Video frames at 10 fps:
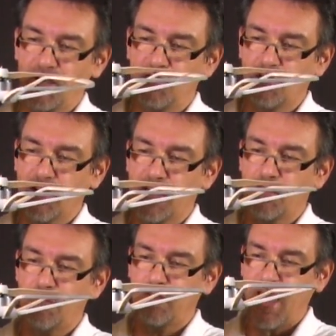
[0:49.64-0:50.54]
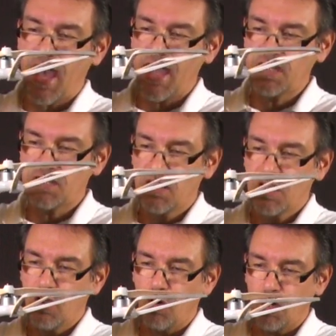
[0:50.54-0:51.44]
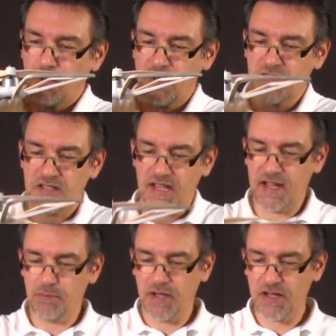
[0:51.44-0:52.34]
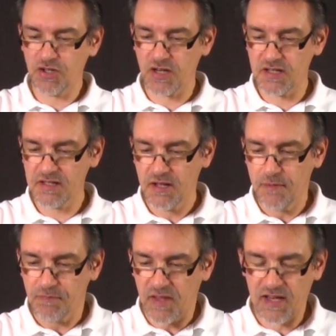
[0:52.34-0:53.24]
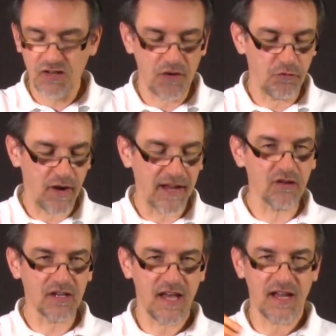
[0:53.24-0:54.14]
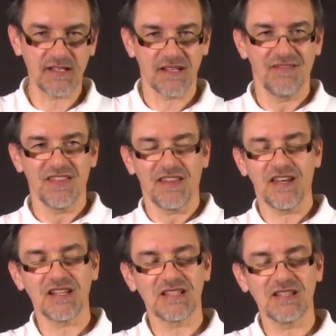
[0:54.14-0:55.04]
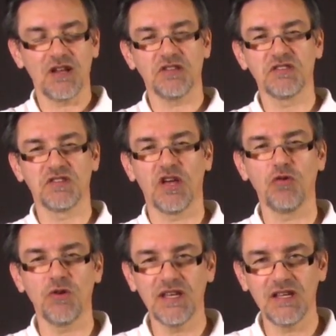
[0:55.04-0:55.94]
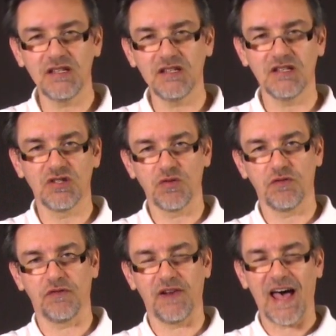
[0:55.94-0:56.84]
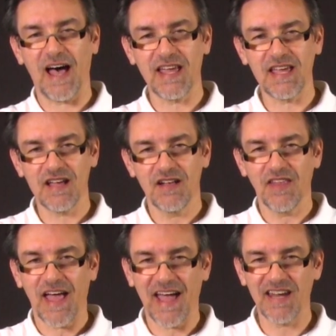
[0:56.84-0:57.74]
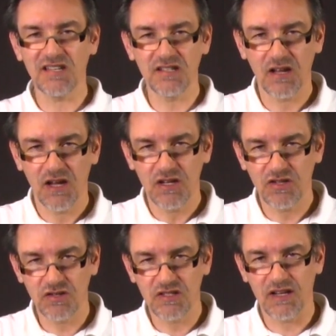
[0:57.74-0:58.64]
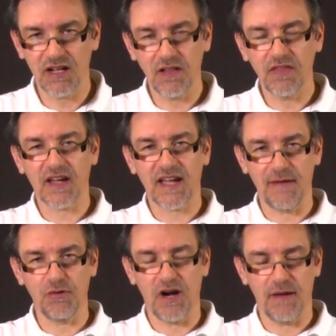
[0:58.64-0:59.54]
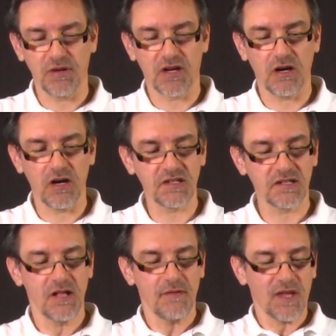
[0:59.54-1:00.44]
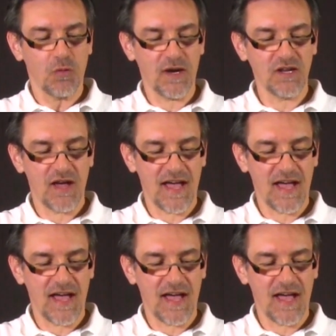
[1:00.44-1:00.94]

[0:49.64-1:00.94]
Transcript: During the flight or when you take pictures, and you have recognized that it's not so easy to fly and to tilt the camera, because when you